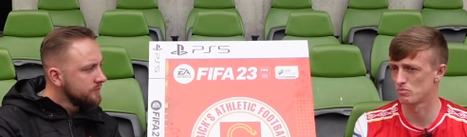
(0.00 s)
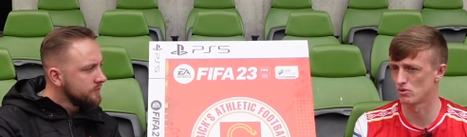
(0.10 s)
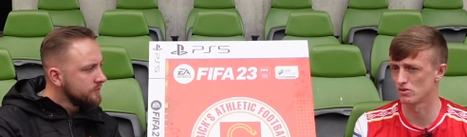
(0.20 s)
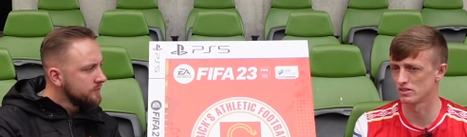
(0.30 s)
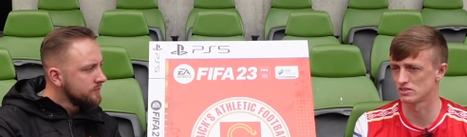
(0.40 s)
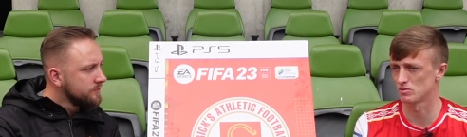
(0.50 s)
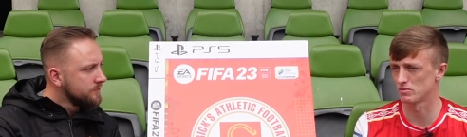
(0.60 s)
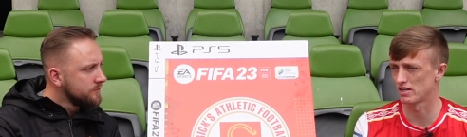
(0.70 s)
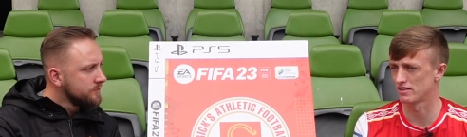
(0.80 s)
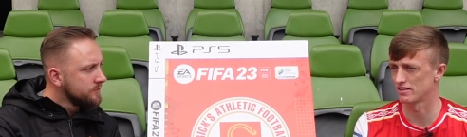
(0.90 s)
Speaker 1: But it's
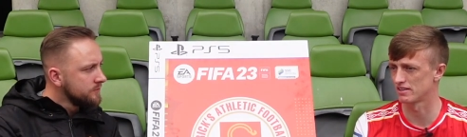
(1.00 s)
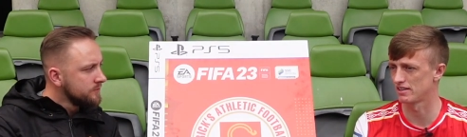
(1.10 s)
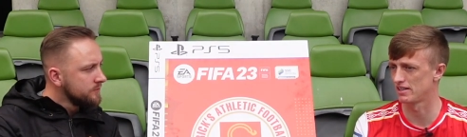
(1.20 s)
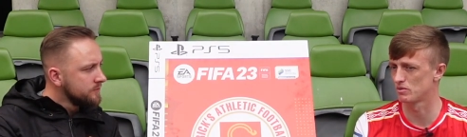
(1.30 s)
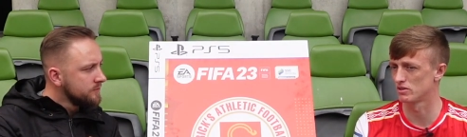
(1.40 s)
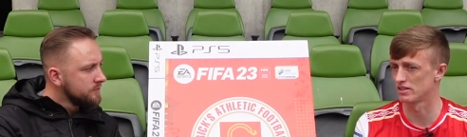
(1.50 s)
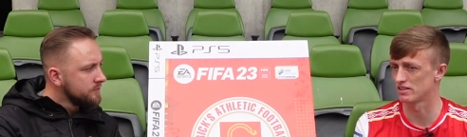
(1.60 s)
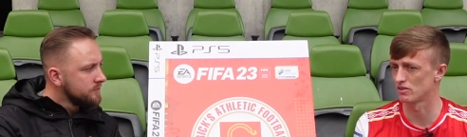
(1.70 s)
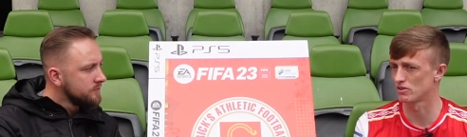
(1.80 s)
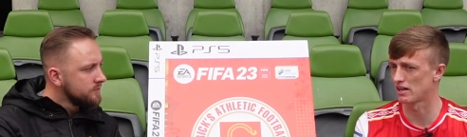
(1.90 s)
something that I think the league will
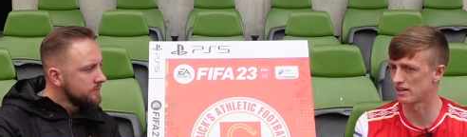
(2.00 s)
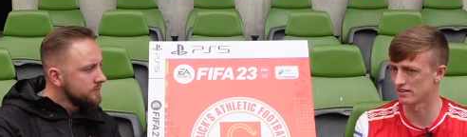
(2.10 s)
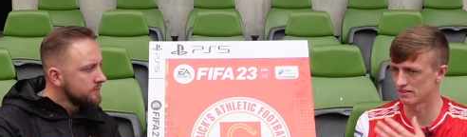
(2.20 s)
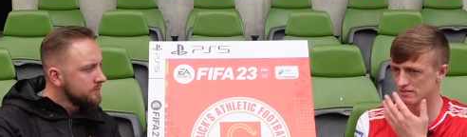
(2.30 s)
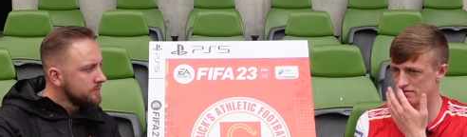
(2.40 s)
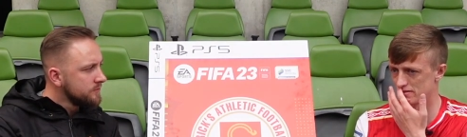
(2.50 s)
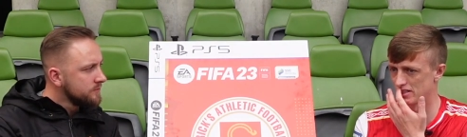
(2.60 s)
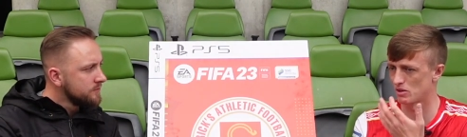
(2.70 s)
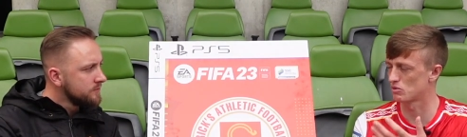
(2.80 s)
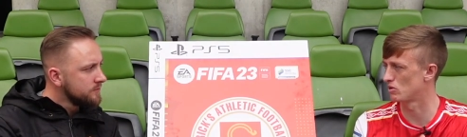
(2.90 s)
need to look at, and,
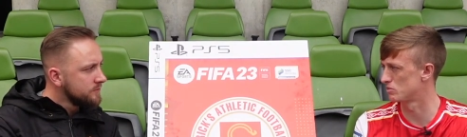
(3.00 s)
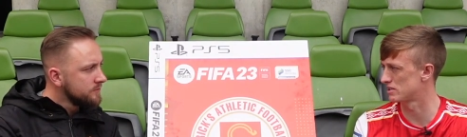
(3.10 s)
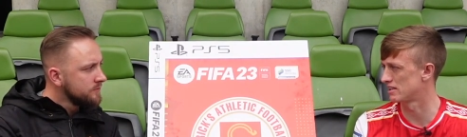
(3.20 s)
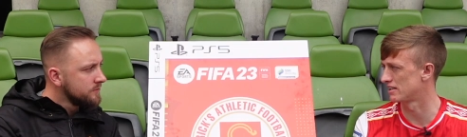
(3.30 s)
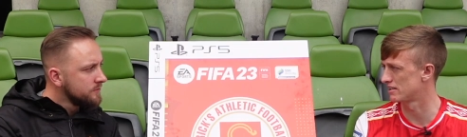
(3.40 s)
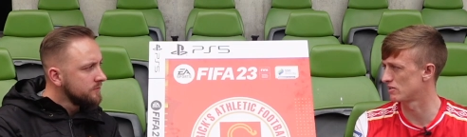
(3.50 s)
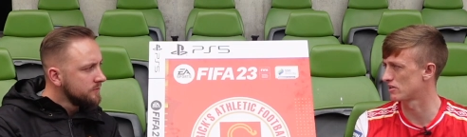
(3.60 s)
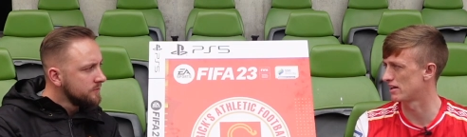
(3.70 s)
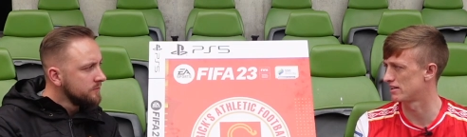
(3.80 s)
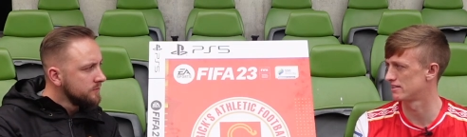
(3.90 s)
you know, clubs that need to
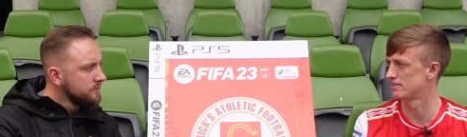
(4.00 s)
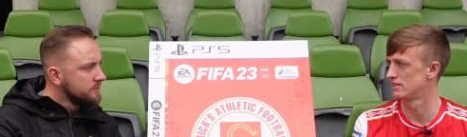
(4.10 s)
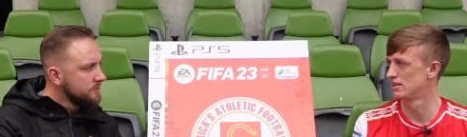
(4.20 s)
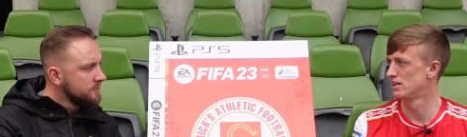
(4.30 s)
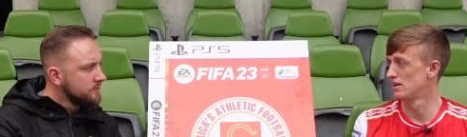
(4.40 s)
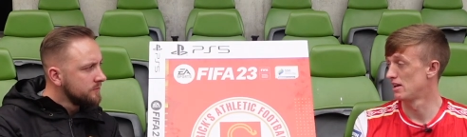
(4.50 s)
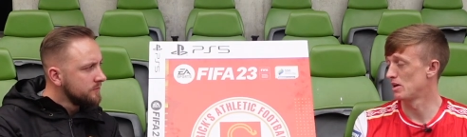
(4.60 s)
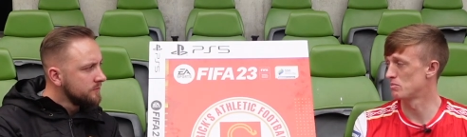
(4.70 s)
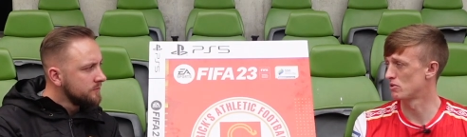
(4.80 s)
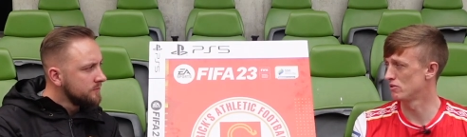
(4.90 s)
look at
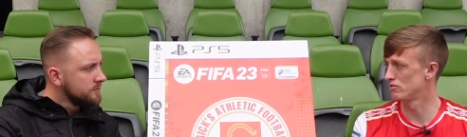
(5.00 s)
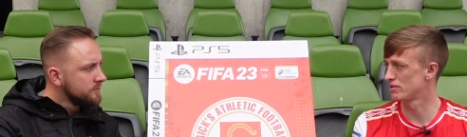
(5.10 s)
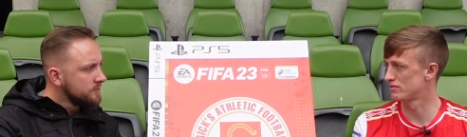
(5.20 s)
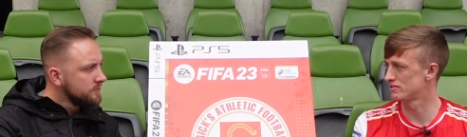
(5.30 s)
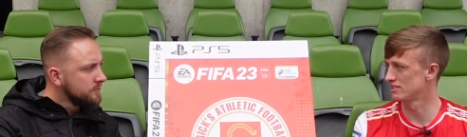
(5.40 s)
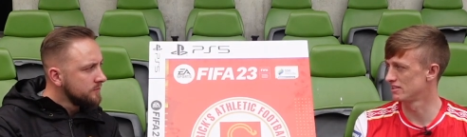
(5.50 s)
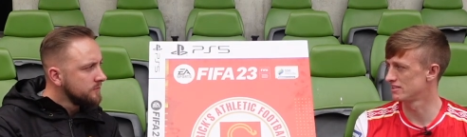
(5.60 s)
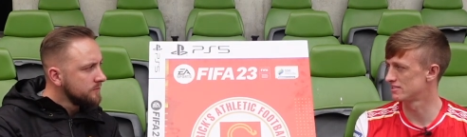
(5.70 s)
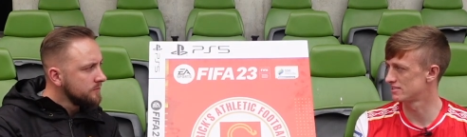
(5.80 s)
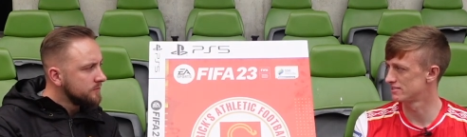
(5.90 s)
improving the
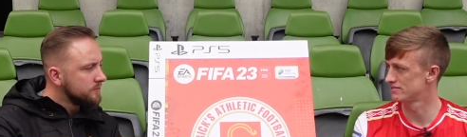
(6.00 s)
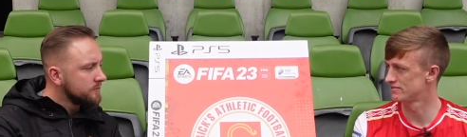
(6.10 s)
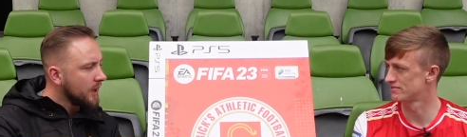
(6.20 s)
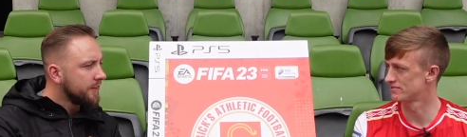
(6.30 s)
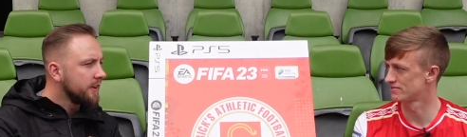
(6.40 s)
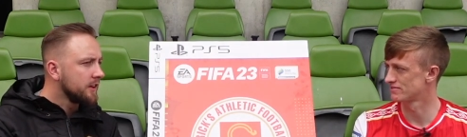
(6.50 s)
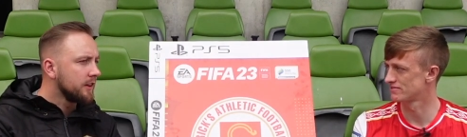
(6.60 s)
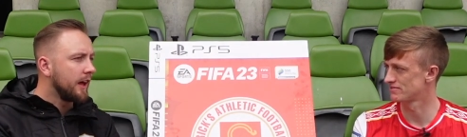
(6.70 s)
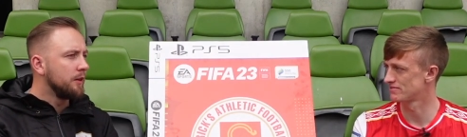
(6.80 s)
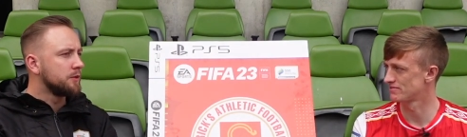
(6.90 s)
facilities.
Speaker 2: I think
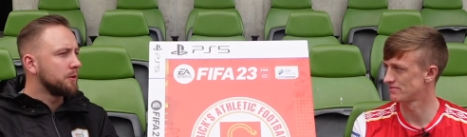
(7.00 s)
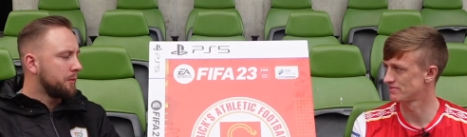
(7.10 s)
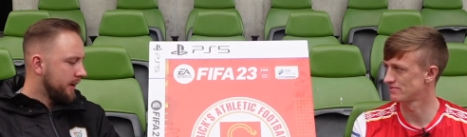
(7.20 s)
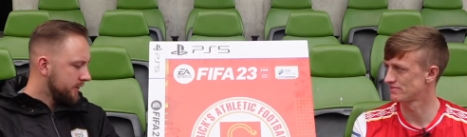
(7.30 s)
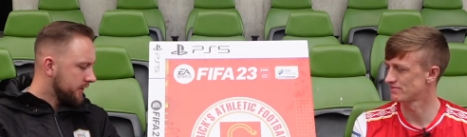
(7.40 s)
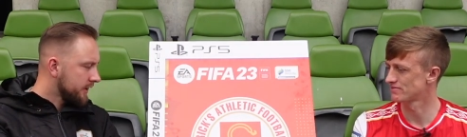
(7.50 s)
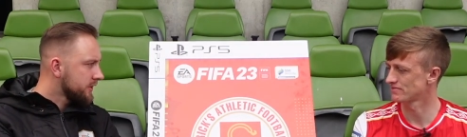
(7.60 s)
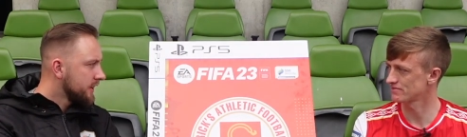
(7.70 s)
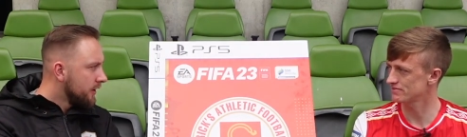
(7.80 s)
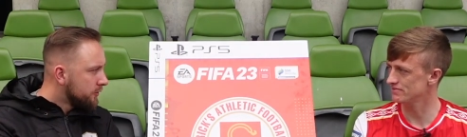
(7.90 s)
it helps when players like
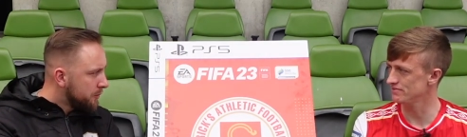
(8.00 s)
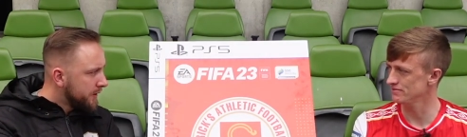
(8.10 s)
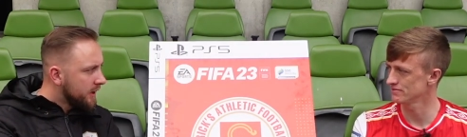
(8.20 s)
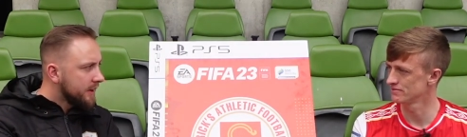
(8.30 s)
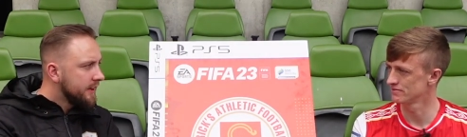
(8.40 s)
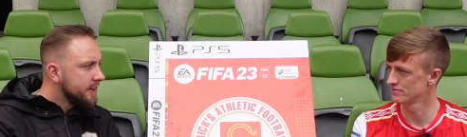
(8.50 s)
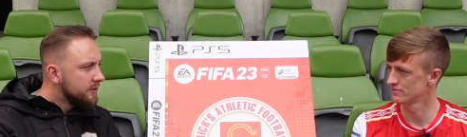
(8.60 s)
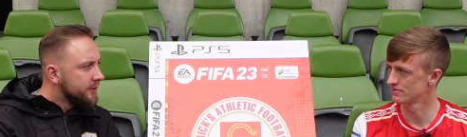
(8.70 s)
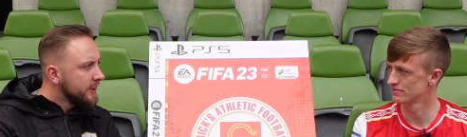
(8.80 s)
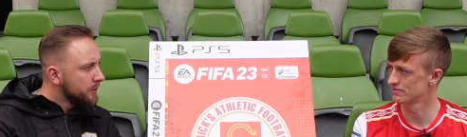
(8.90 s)
yourself, who would be like a
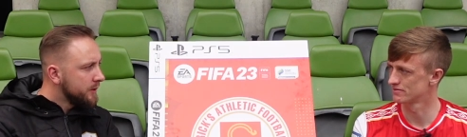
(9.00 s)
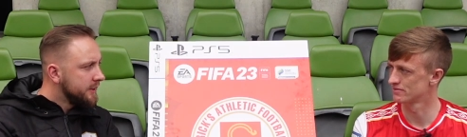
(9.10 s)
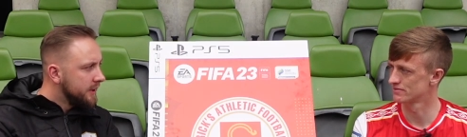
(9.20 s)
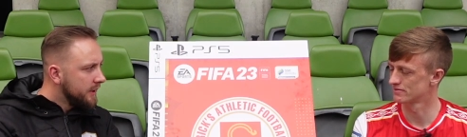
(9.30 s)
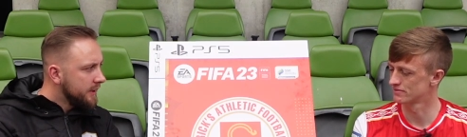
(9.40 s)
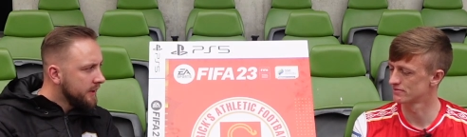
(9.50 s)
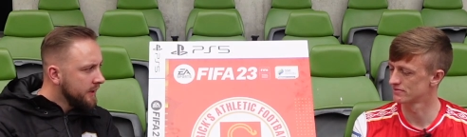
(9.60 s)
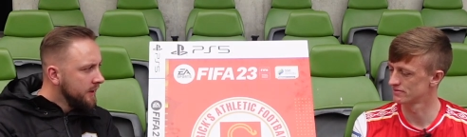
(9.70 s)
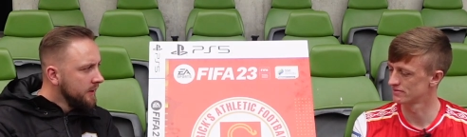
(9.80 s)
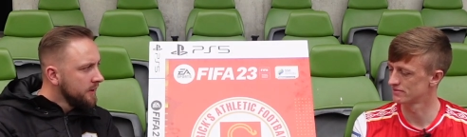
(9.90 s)
leading figure within the league,
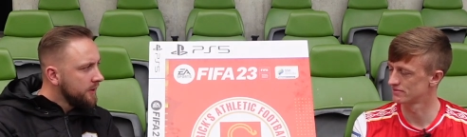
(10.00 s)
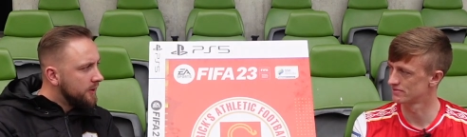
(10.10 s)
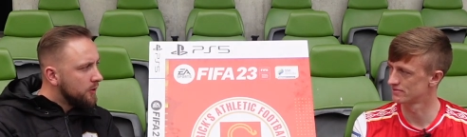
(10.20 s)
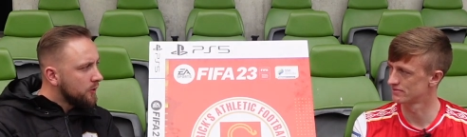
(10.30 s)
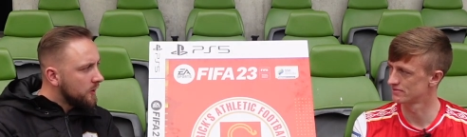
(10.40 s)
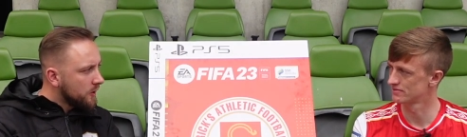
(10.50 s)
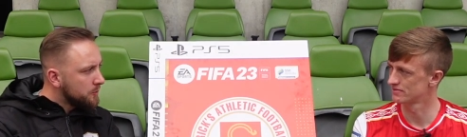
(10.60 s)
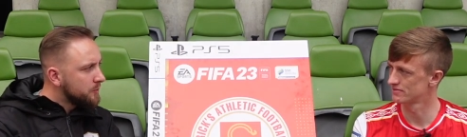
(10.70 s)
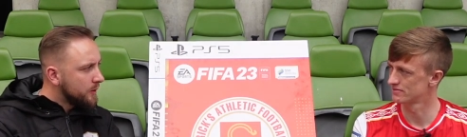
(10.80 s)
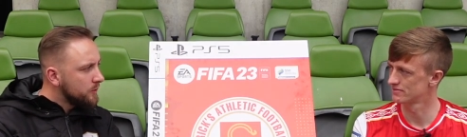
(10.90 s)
you know, kind of
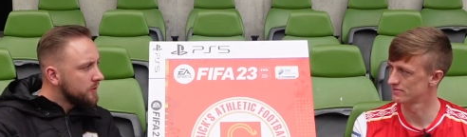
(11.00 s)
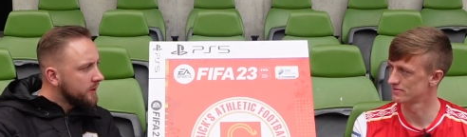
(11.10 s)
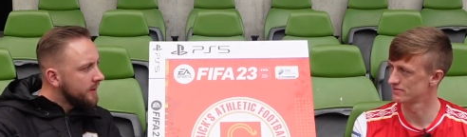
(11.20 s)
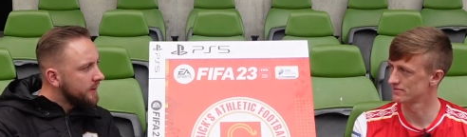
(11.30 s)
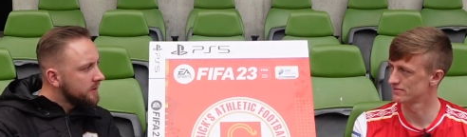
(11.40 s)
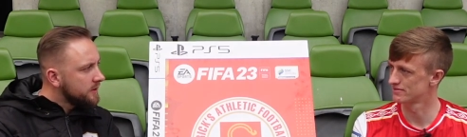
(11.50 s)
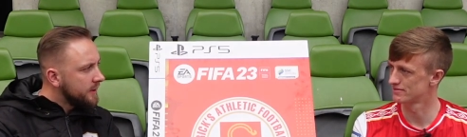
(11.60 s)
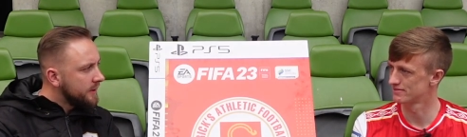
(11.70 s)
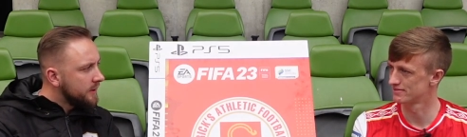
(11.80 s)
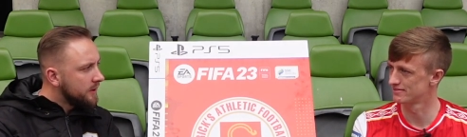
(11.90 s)
comes out and say it.